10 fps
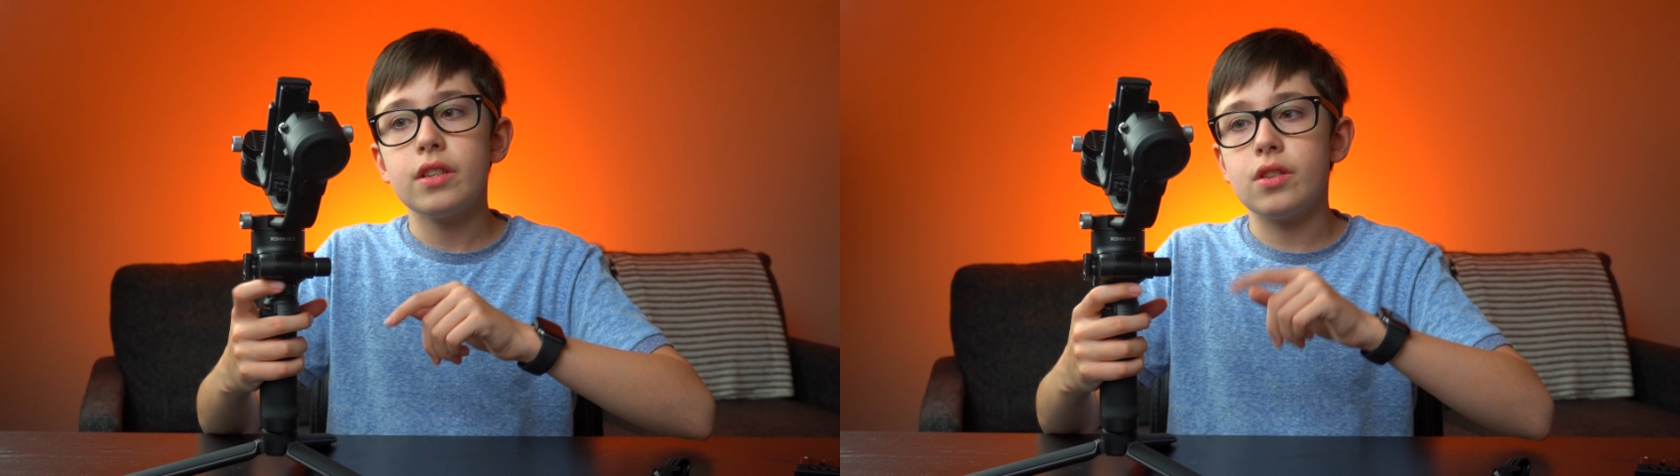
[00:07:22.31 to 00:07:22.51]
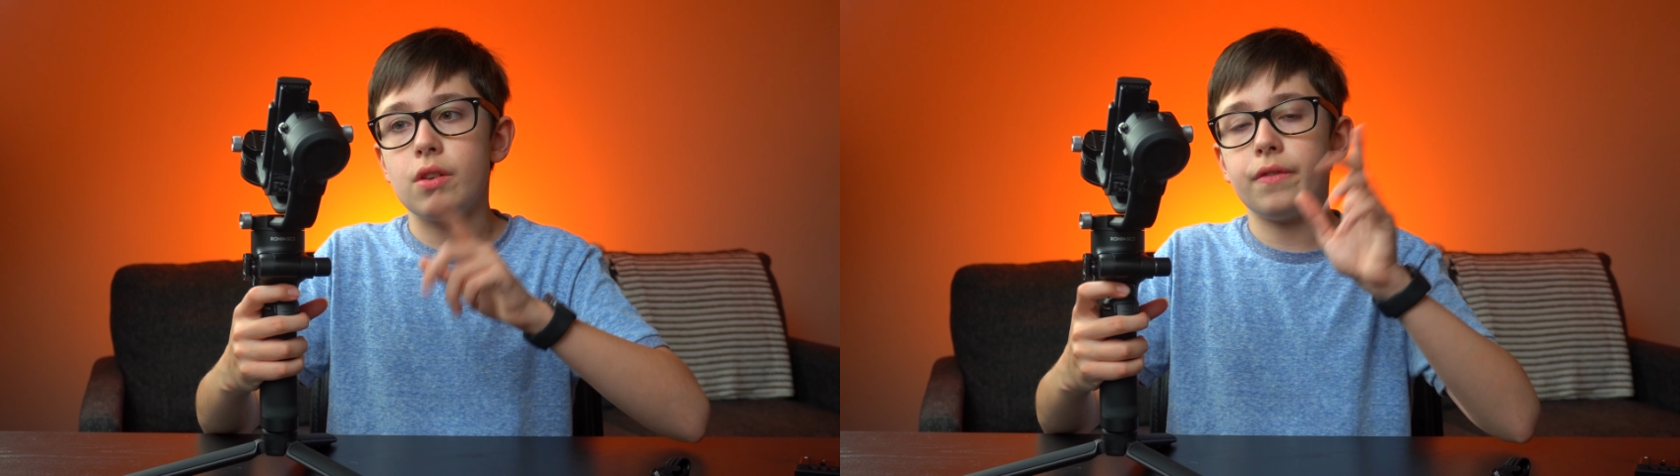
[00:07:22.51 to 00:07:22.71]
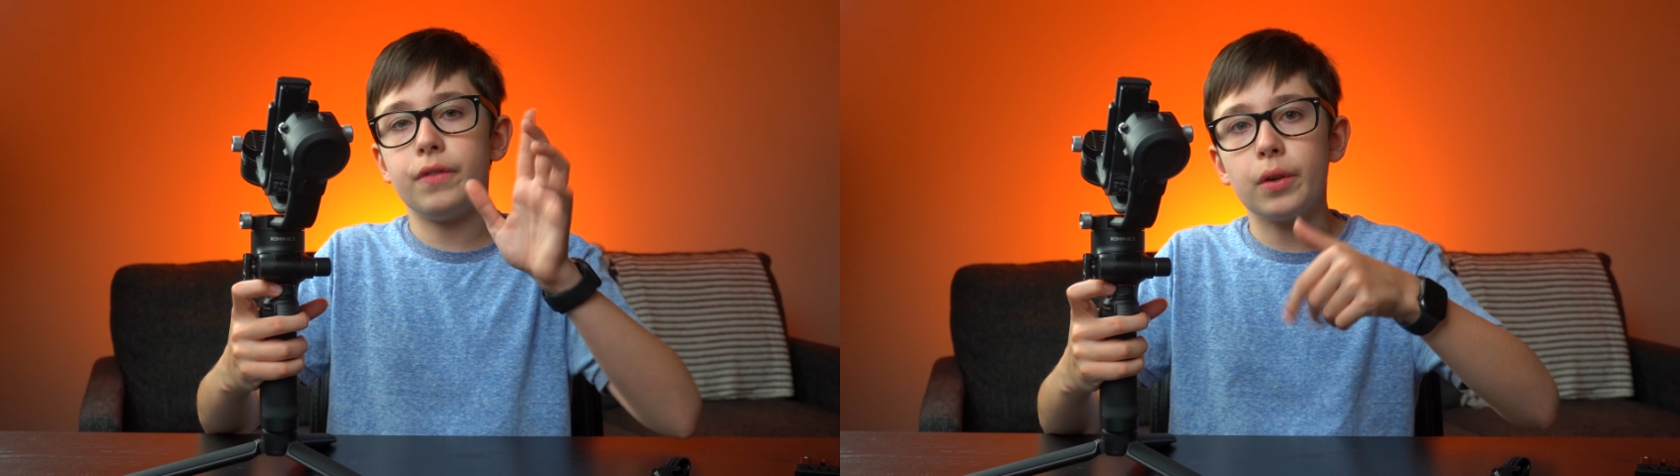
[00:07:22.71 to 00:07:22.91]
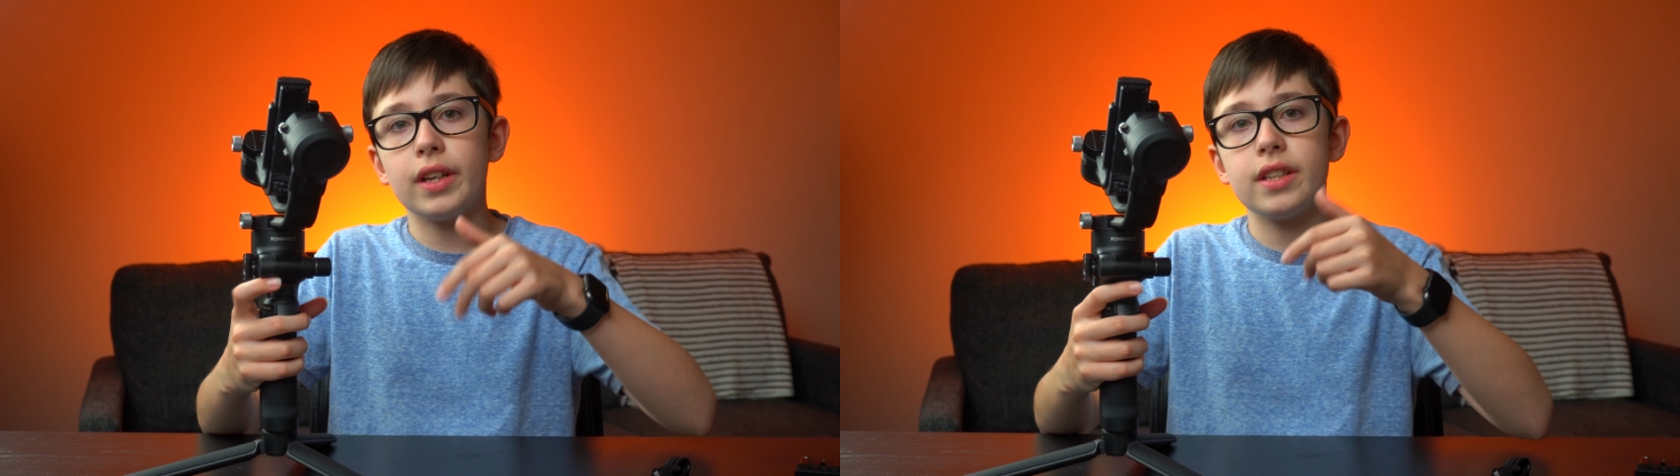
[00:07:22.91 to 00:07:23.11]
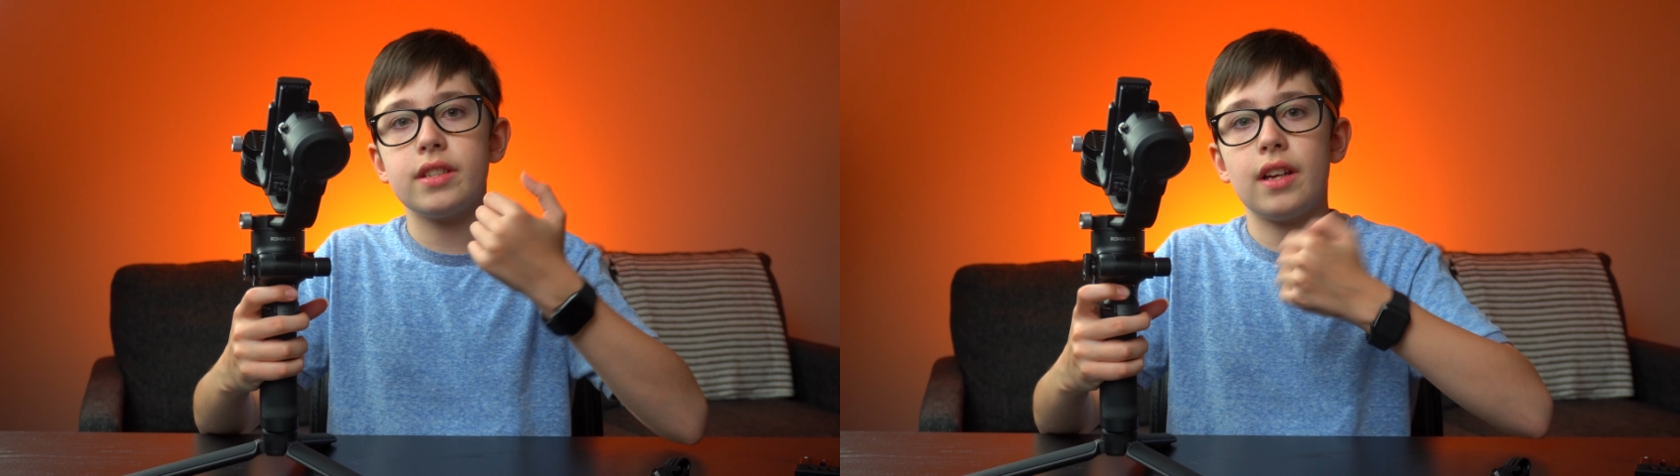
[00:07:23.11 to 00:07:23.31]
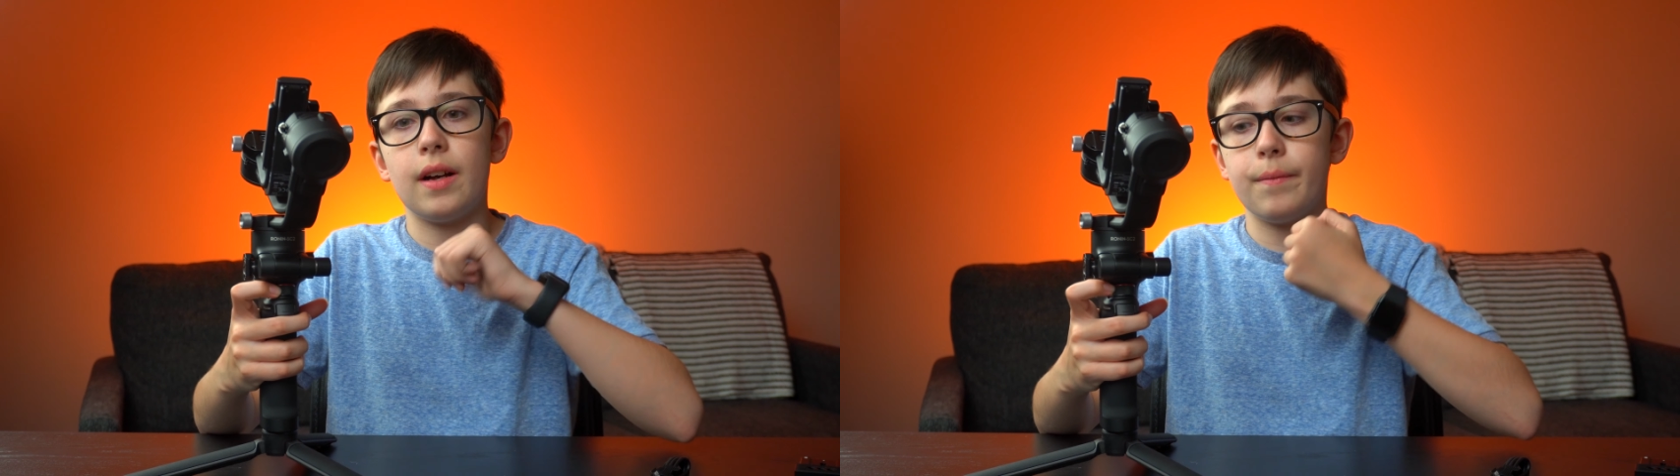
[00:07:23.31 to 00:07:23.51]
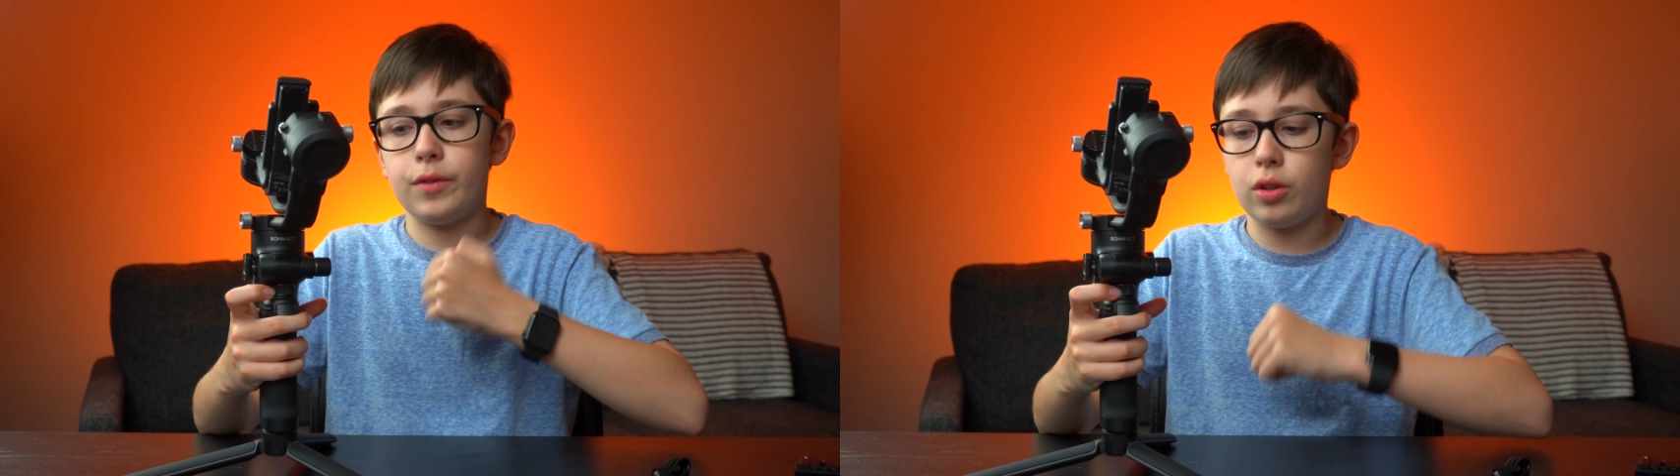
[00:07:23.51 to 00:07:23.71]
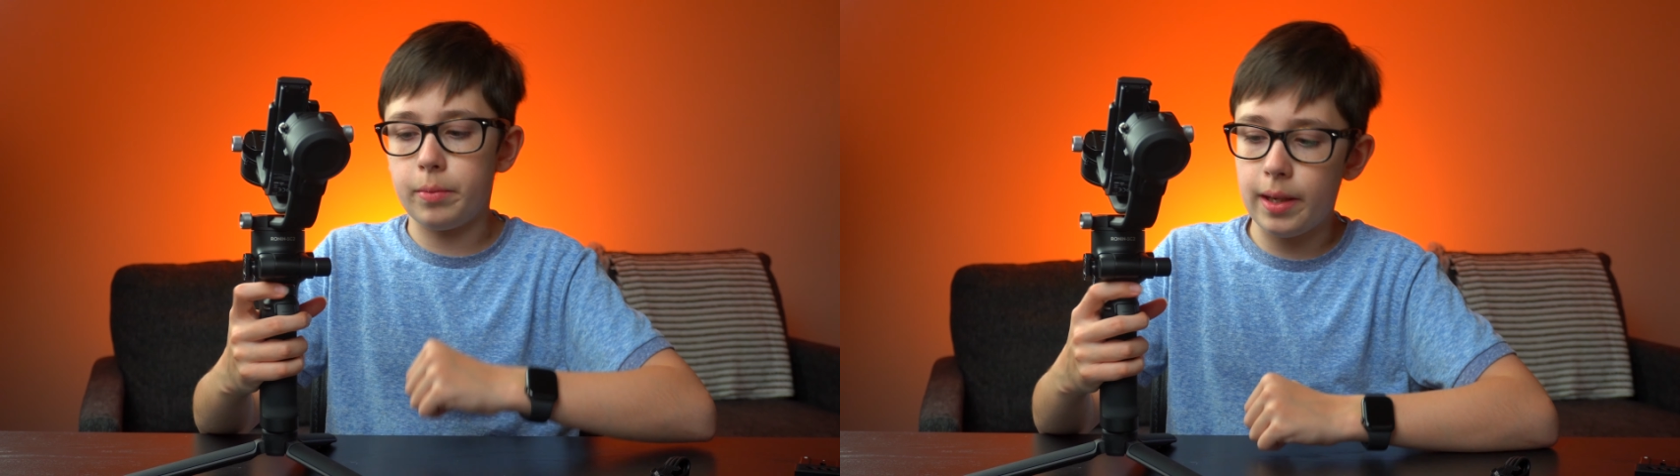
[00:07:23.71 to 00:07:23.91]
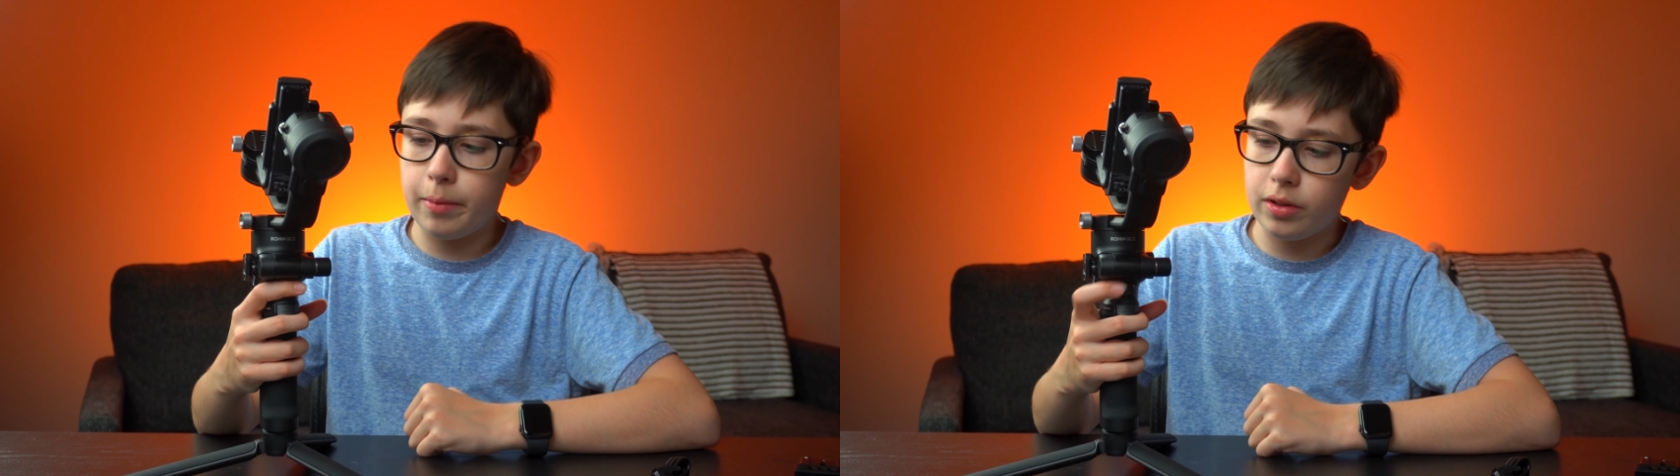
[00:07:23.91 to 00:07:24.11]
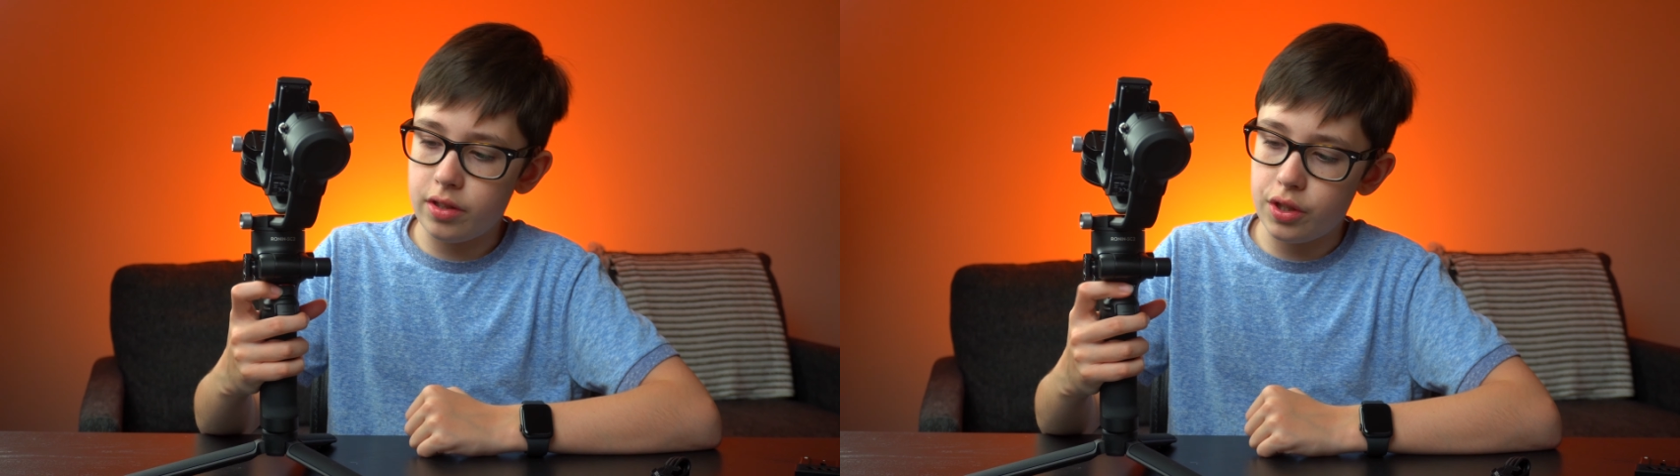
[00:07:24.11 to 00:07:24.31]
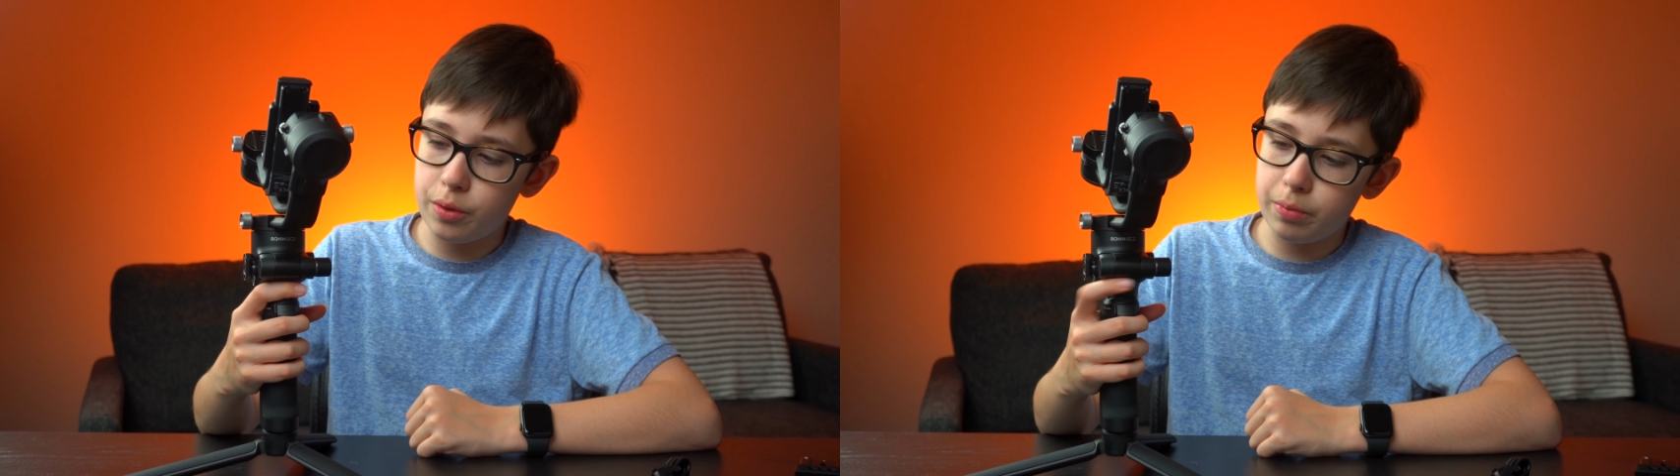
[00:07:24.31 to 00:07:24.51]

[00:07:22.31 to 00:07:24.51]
So the focus, you'll be able to